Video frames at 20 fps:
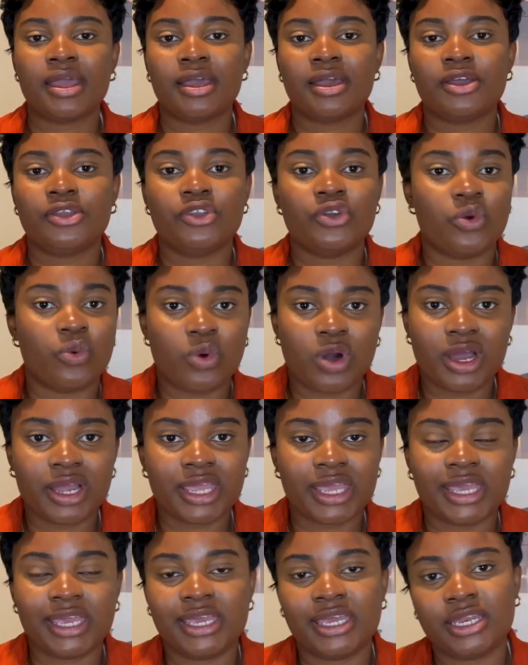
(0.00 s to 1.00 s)
You walk
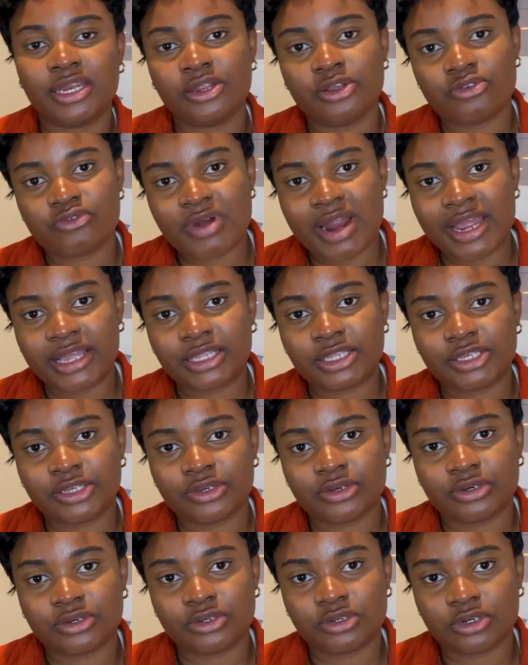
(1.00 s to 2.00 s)
in, you write
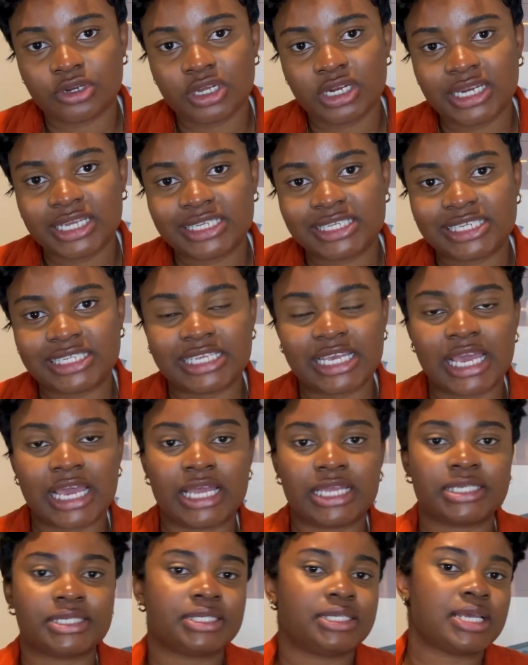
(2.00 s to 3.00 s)
your knowledge
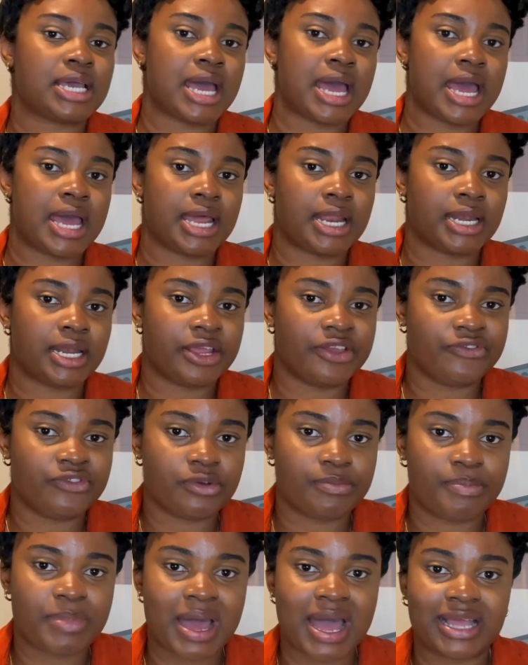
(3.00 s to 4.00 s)
test, and if you
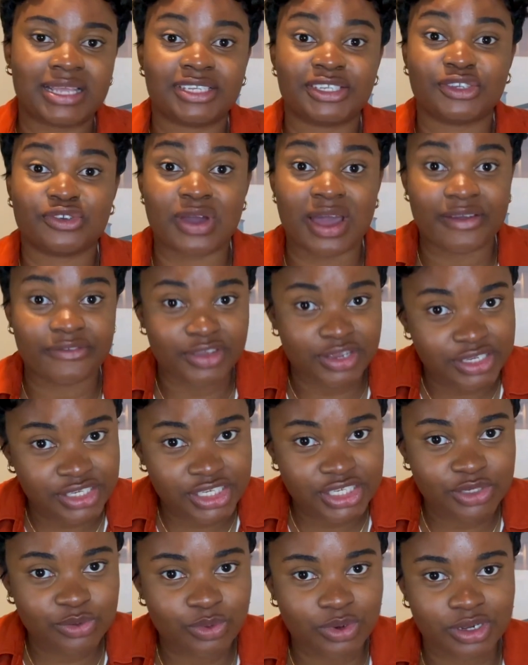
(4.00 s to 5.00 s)
pass, you have your
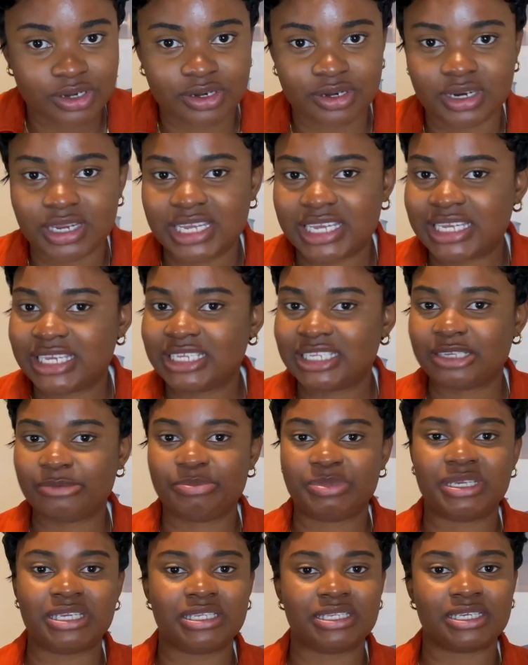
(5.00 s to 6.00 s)
G1. Easy
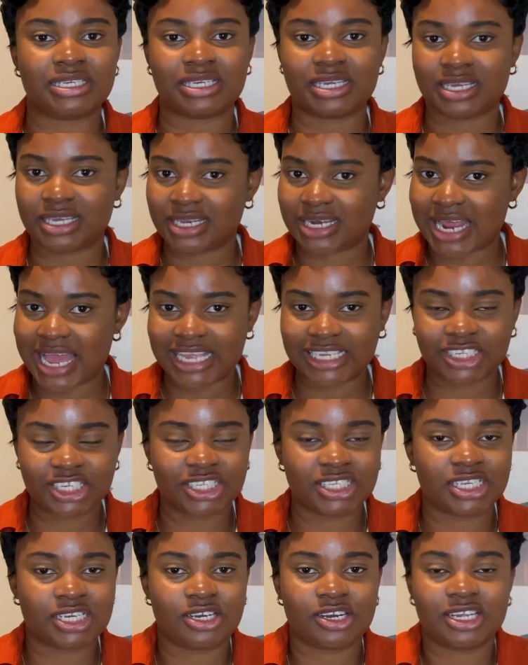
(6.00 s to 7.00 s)
peasy. That is just
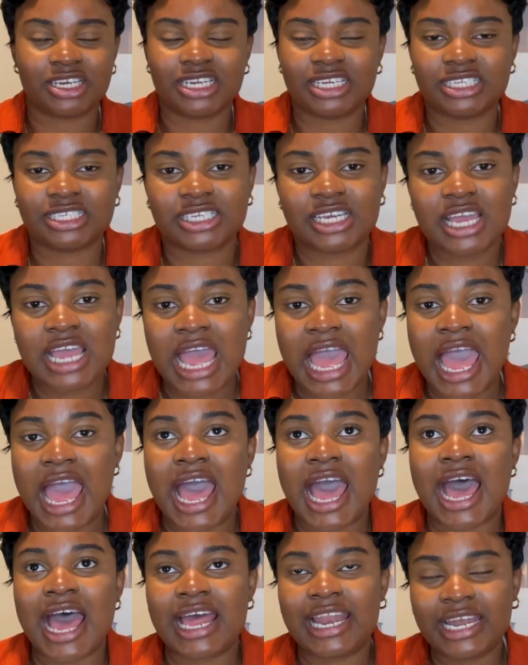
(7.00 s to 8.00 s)
the knowledge.
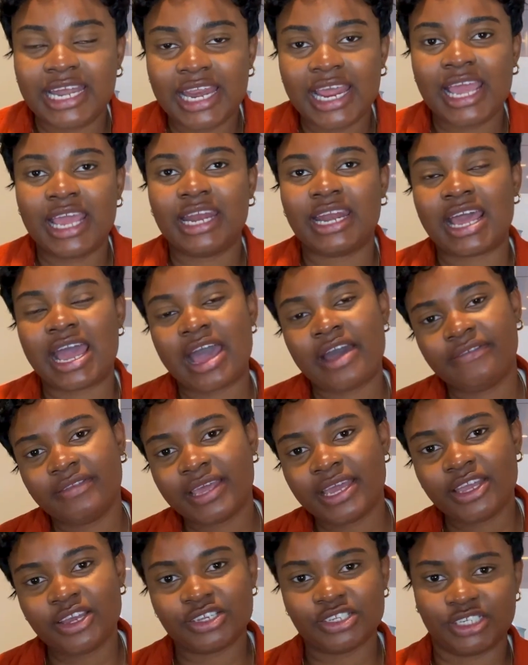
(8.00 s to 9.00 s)
And then after
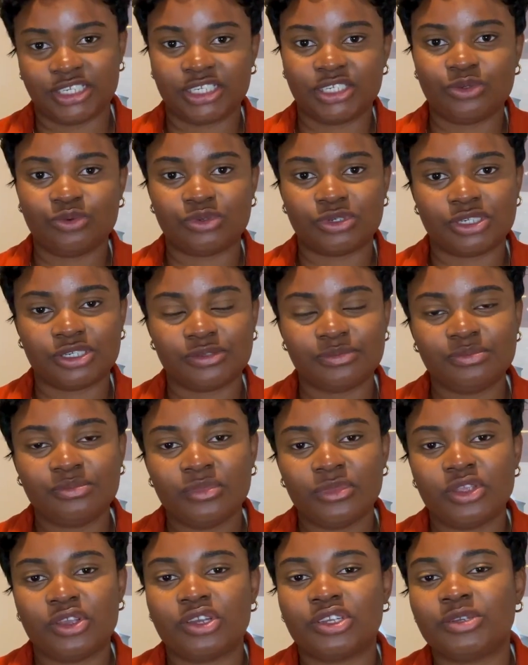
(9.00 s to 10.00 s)
your G1,
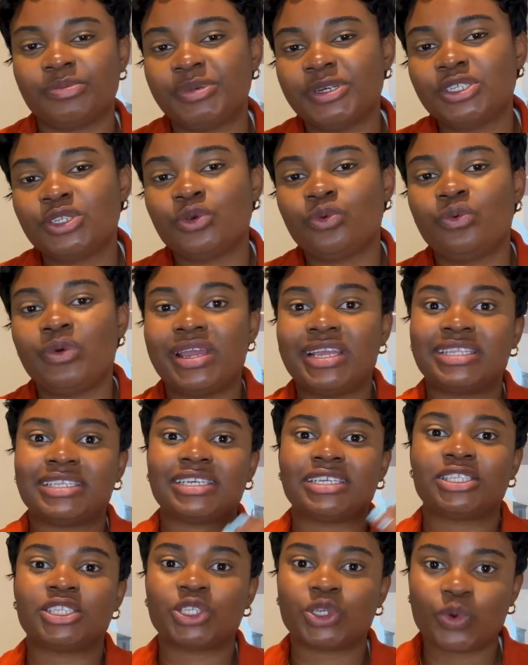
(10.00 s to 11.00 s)
you're supposed to wait
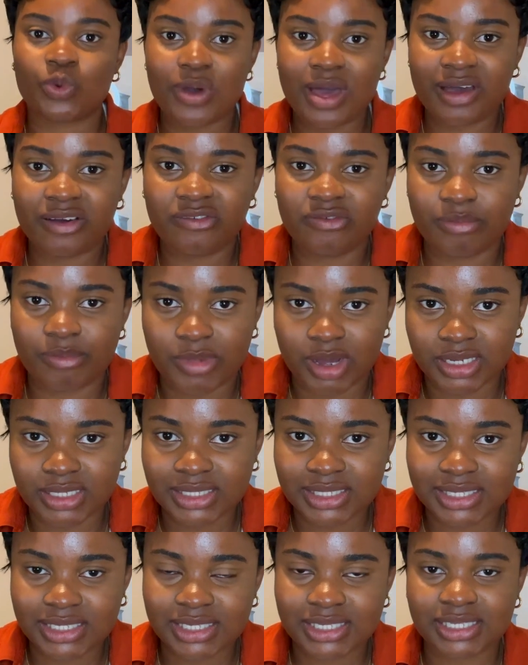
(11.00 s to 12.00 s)
12
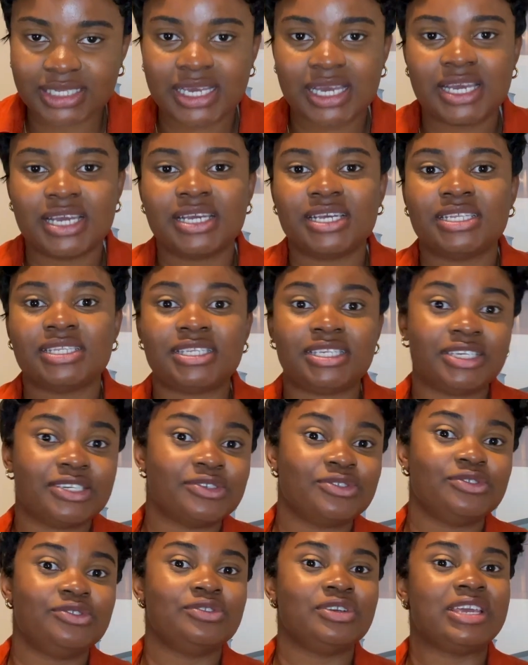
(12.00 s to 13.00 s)
months till
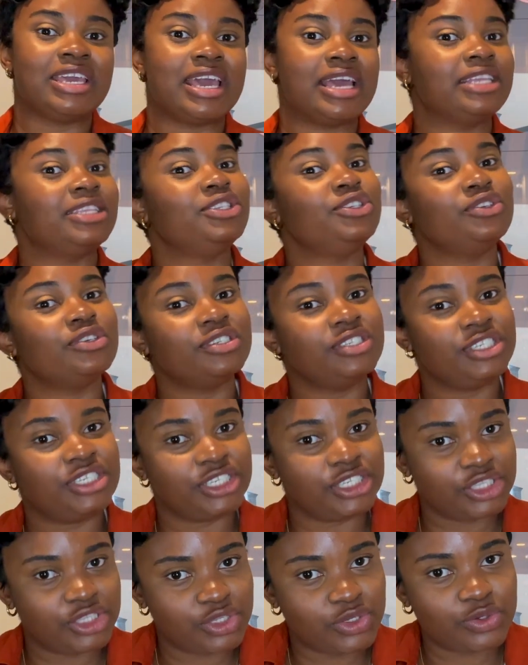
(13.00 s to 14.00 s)
you get your
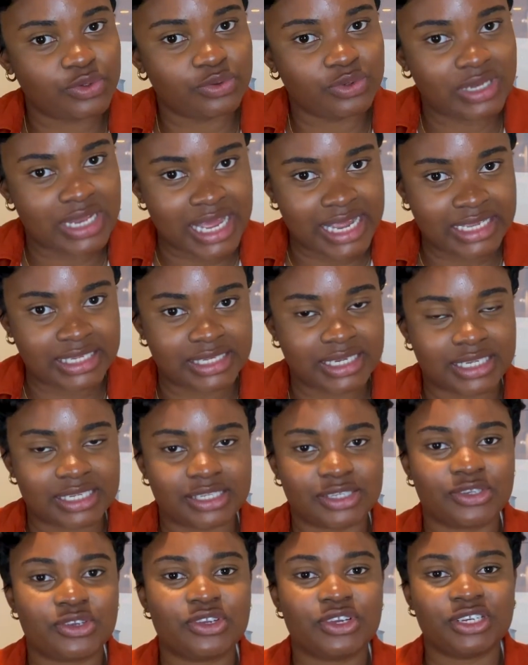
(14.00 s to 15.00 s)
G2 license. So